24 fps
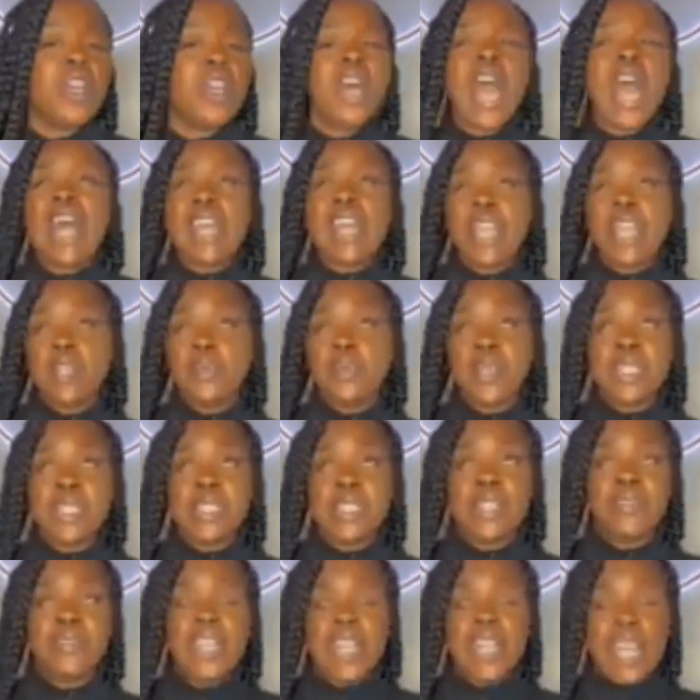I like to put
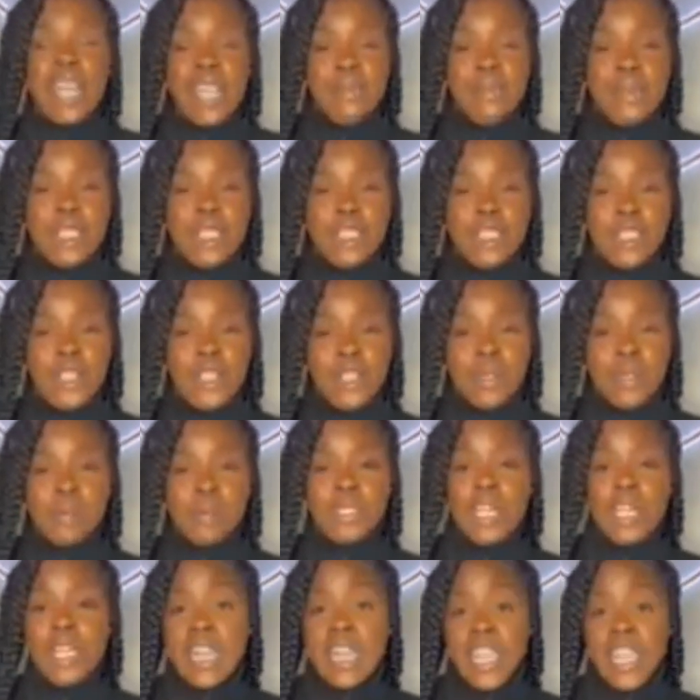stuff in layman's terms.
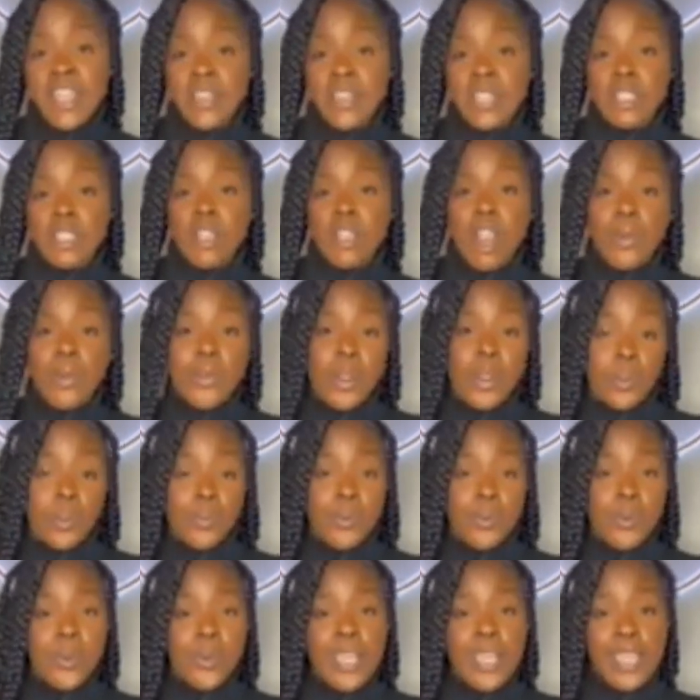The Lakers are
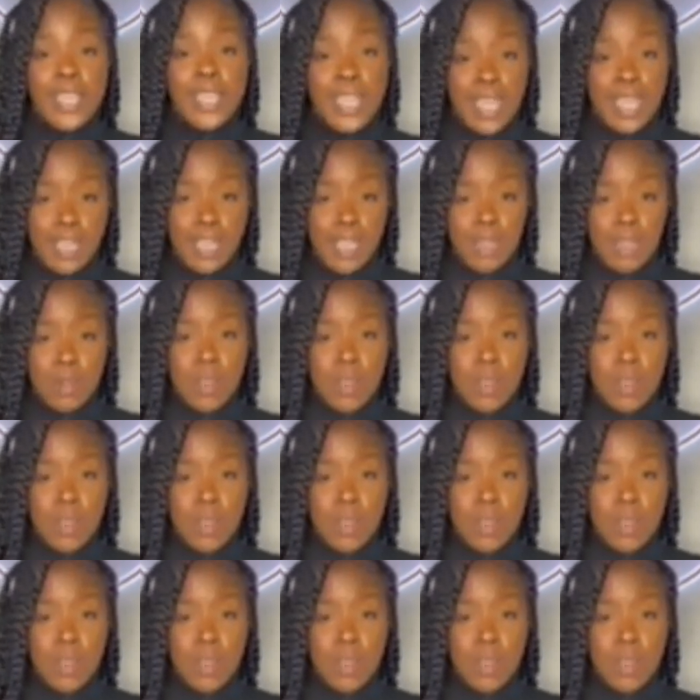purple and yellow.